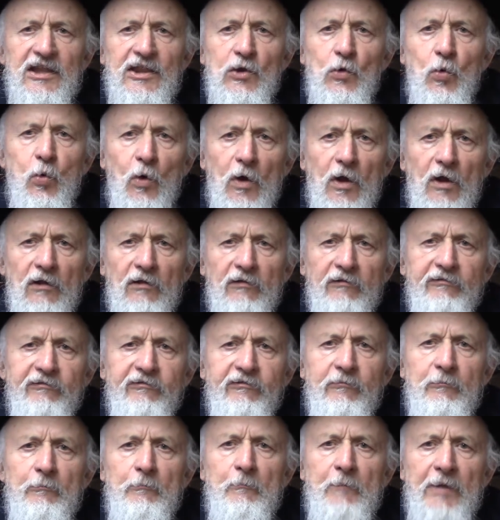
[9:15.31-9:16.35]

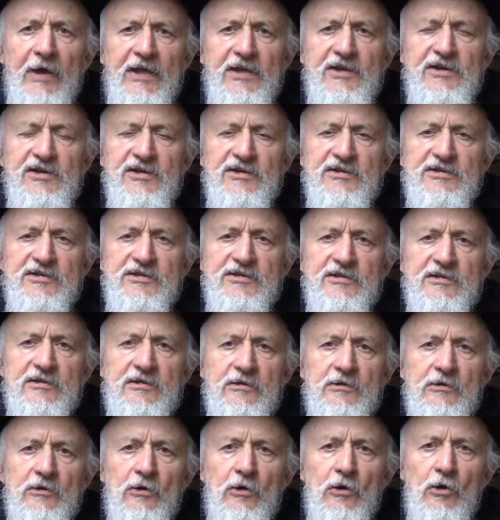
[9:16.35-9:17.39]
12 pages
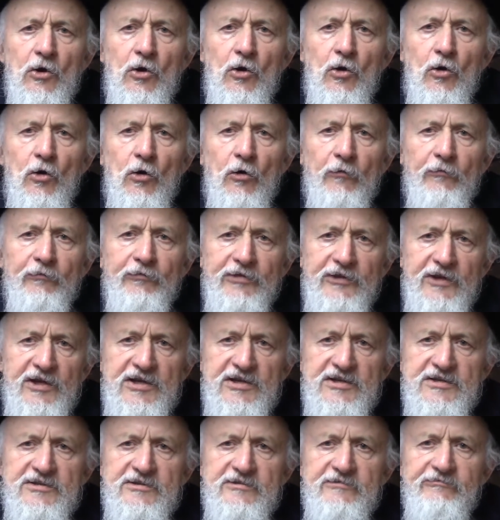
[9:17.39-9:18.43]
of
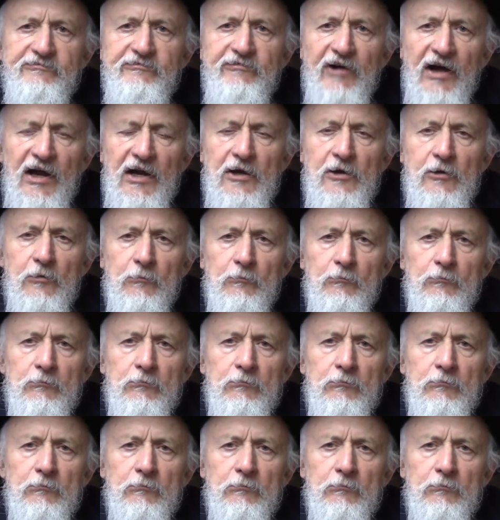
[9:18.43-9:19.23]
this volume